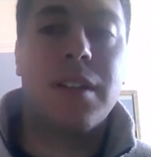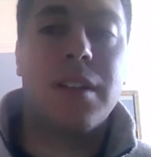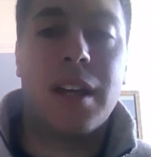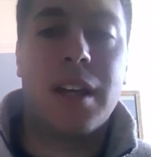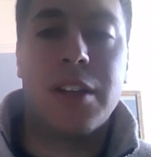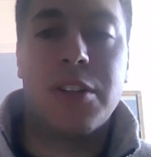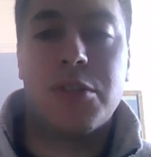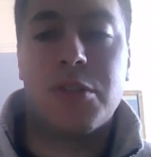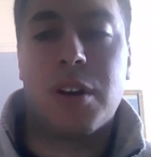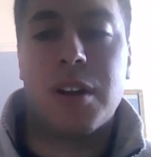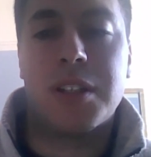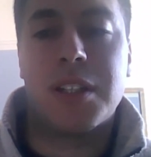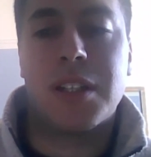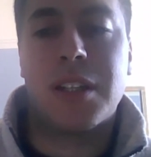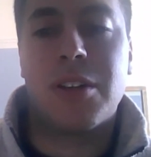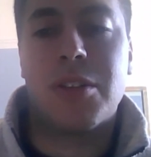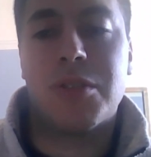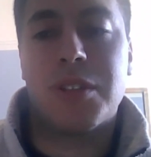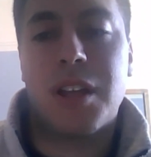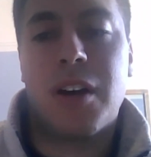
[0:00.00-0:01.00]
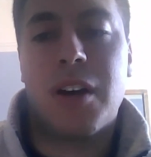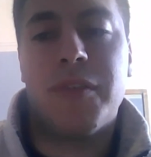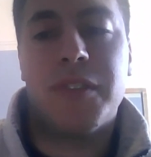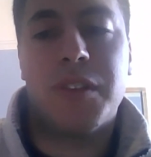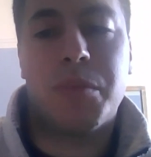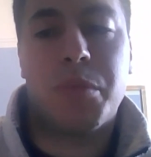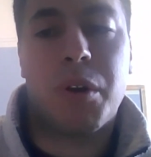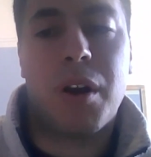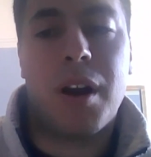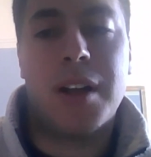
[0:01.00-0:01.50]
and trusting yourself in
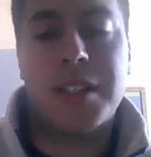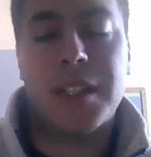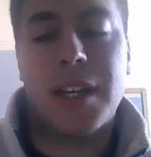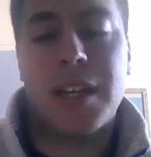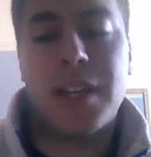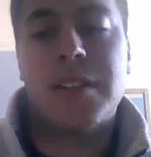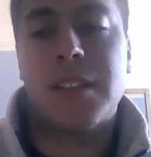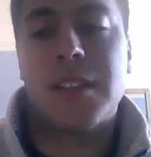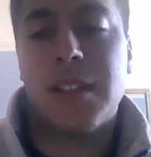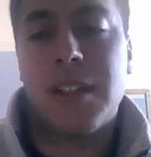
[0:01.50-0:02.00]
the process.